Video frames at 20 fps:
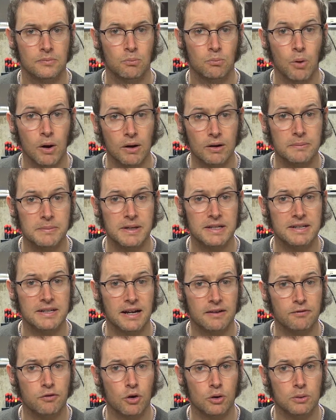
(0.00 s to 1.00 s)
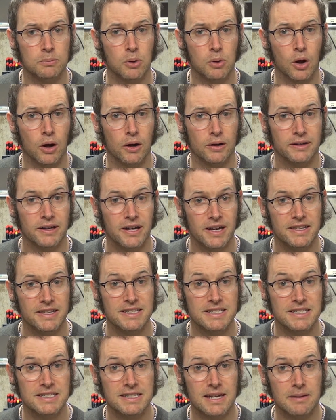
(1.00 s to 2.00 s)
Welcome to Tech Photo Blog.
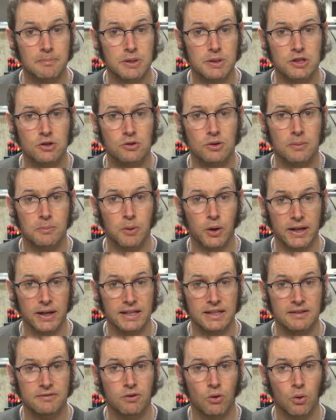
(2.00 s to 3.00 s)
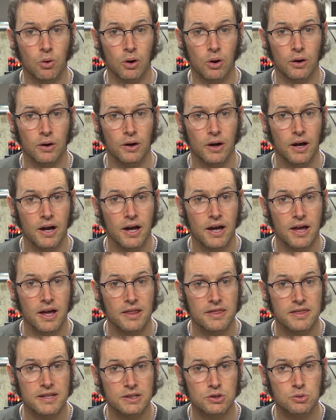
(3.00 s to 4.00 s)
This is episode number 84.
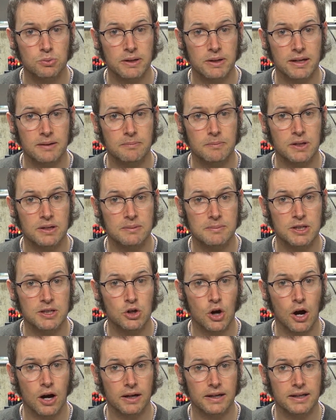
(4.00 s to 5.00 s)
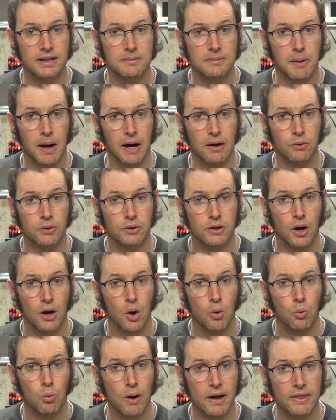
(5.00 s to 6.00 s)
This week I'm going to be talking about
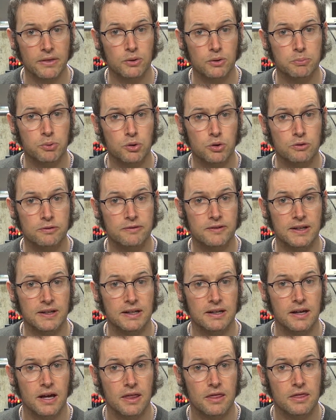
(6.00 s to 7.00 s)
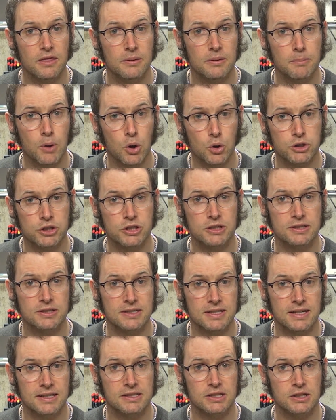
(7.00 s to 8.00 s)
weatherproofing the motion
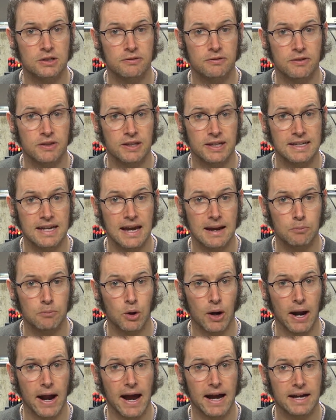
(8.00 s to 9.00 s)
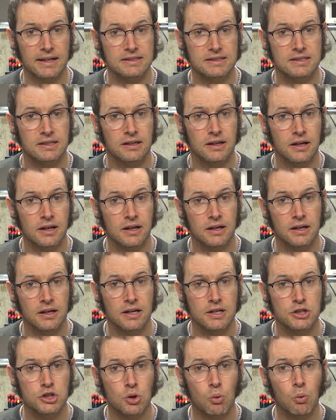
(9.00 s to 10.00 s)
sensor for the camera axe.
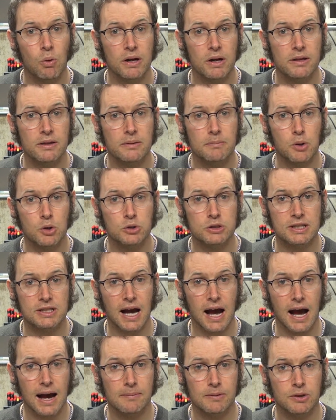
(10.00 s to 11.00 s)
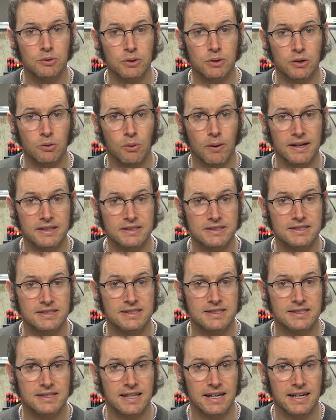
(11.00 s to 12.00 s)
So one of the most common
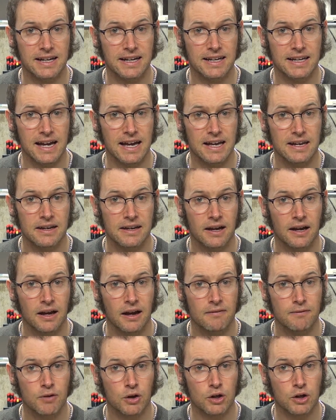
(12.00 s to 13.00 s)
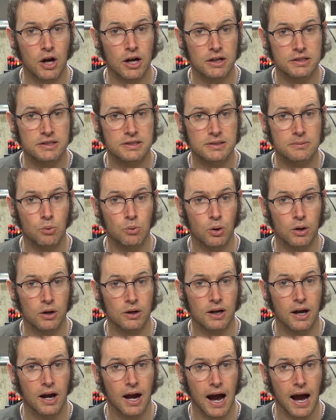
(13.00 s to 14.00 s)
requests that I get for custom
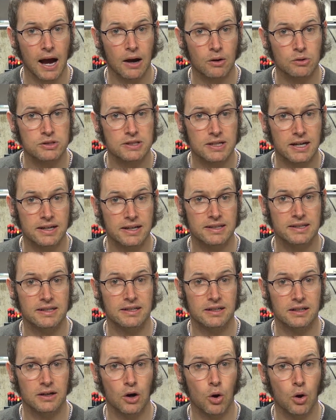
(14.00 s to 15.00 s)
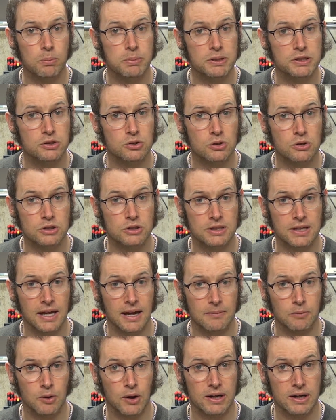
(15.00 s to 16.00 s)
work outside of the open source
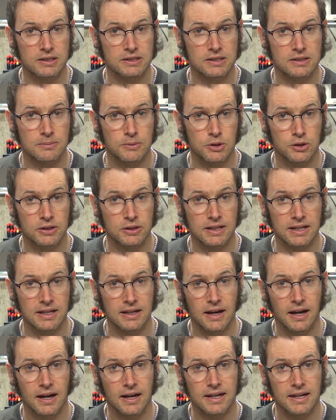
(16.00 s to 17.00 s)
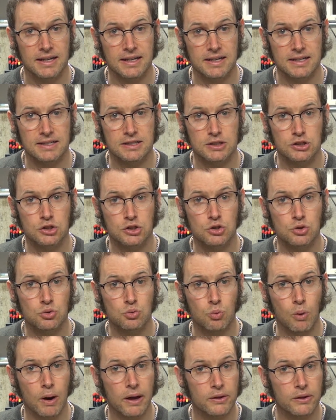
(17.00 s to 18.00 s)
camera axe community is to
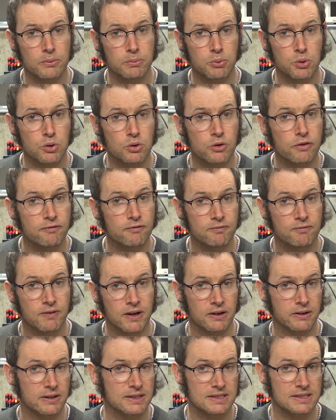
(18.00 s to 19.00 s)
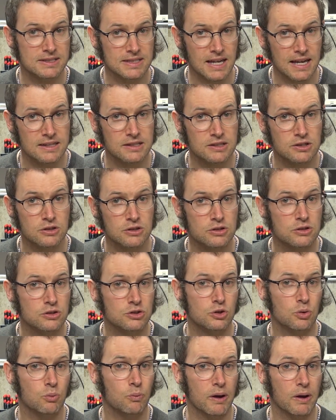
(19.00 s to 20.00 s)
weatherproof various
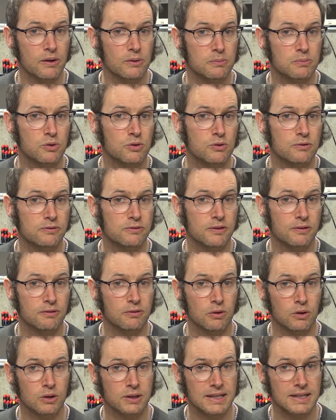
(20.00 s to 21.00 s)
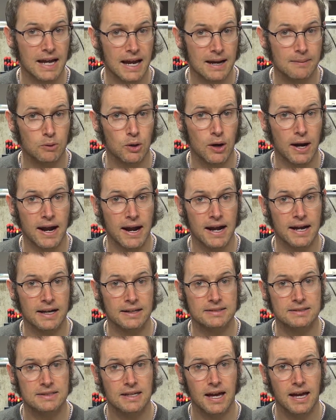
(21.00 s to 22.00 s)
sensors or weatherproof the full camera
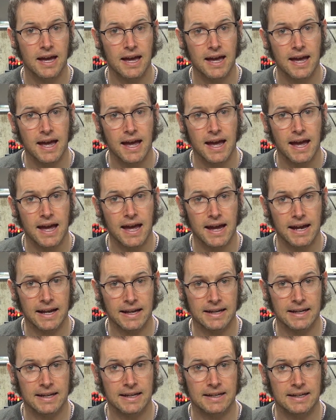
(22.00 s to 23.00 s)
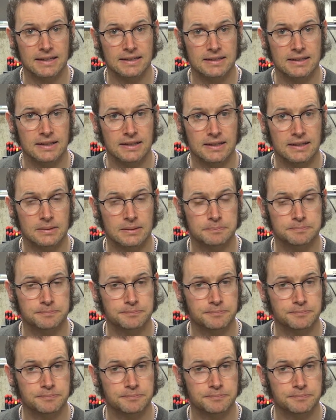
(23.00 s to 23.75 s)
axe. And uh,